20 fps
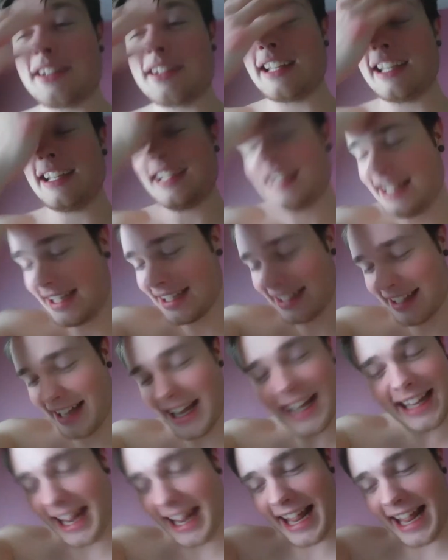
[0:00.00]
Like,
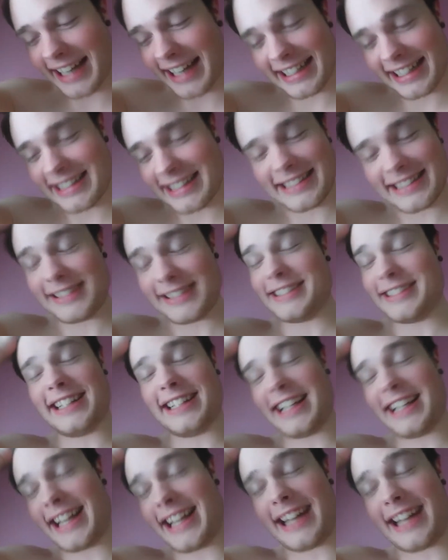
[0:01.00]
dude,
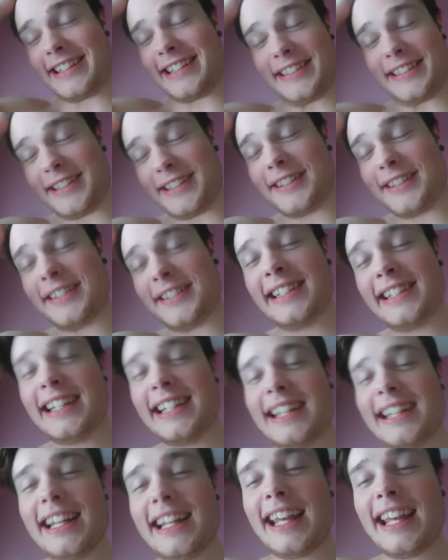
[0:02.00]
I don't know.
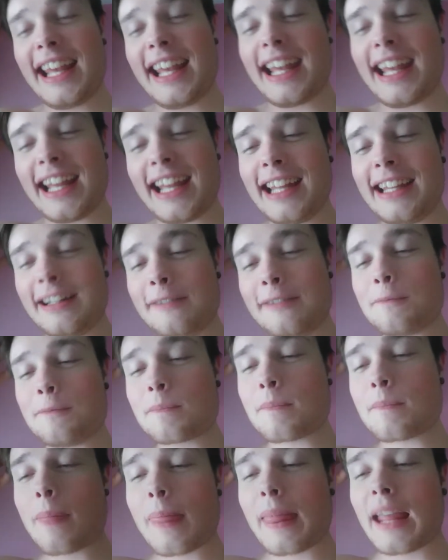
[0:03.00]
And
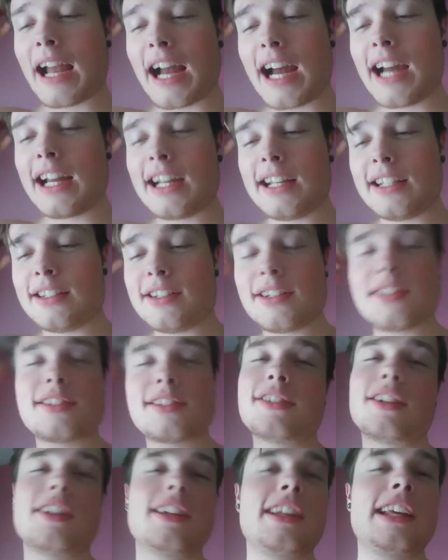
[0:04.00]
I just
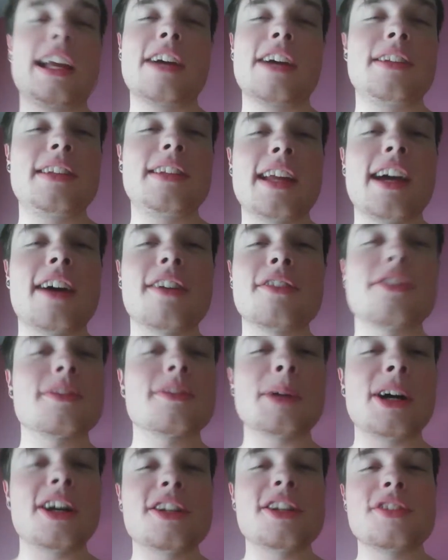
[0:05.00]
started counting down from
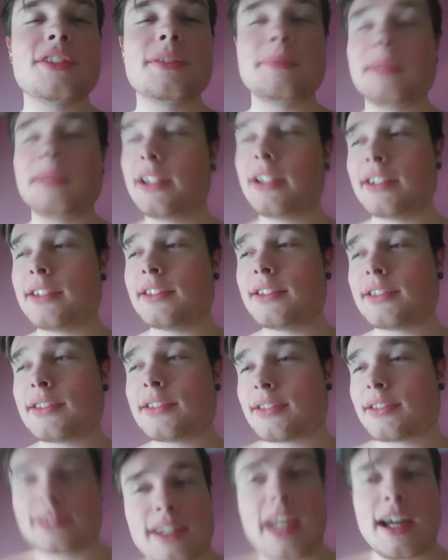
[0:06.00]
100
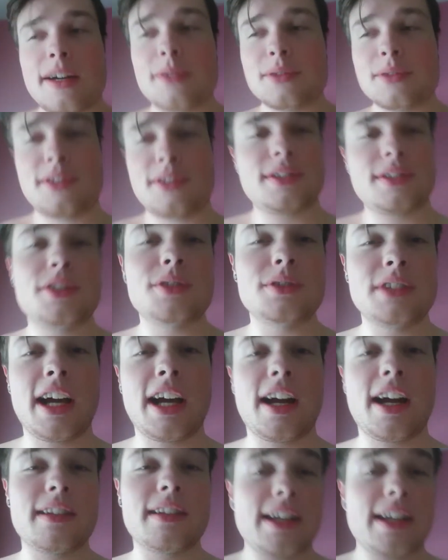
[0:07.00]
because I was too
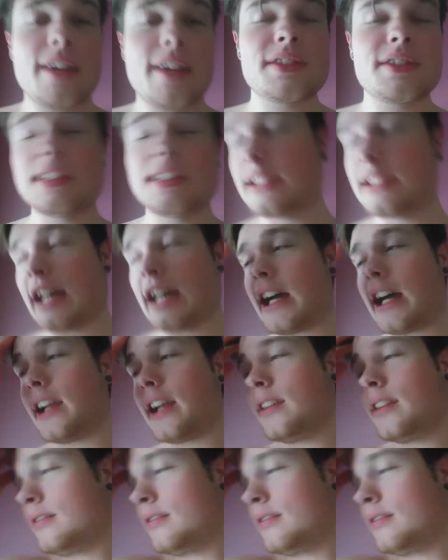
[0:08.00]
tired. Like, I was gonna die.